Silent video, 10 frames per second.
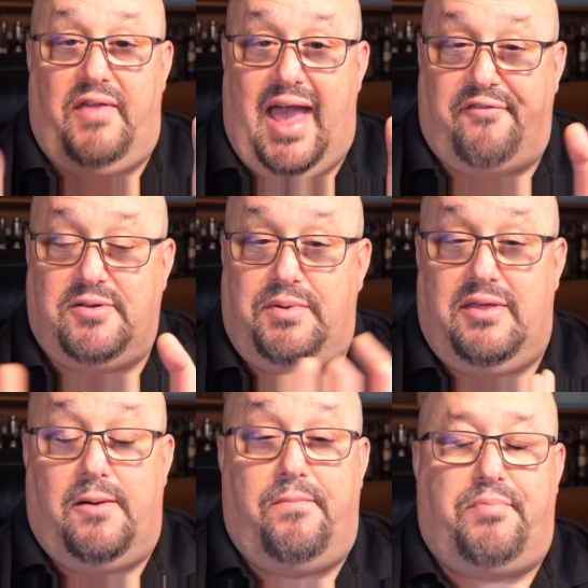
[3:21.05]
They have to be
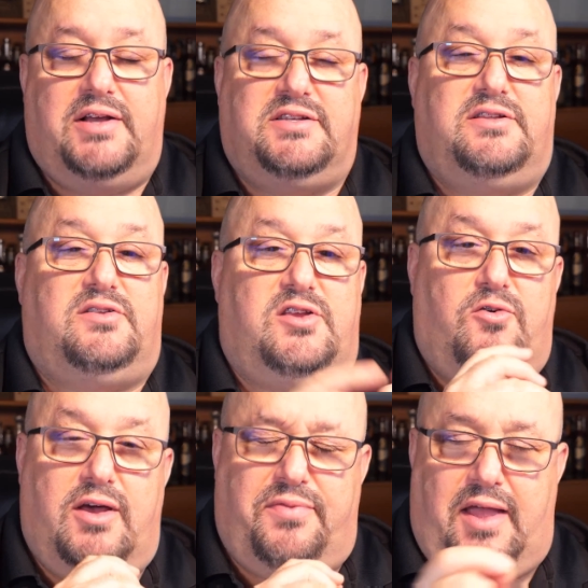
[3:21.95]
there present to
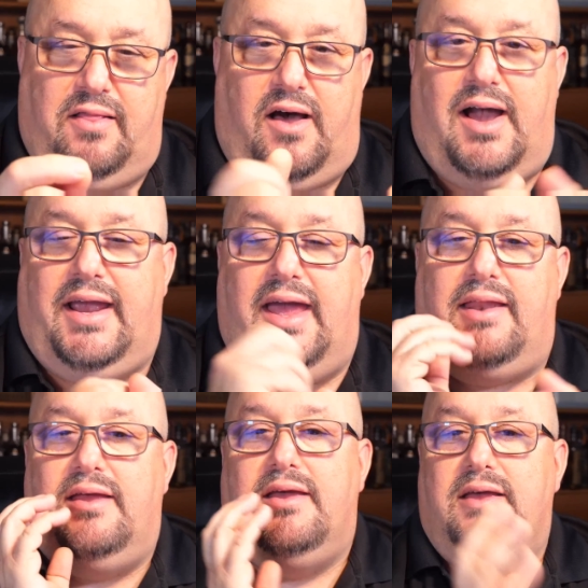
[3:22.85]
do it. They log it.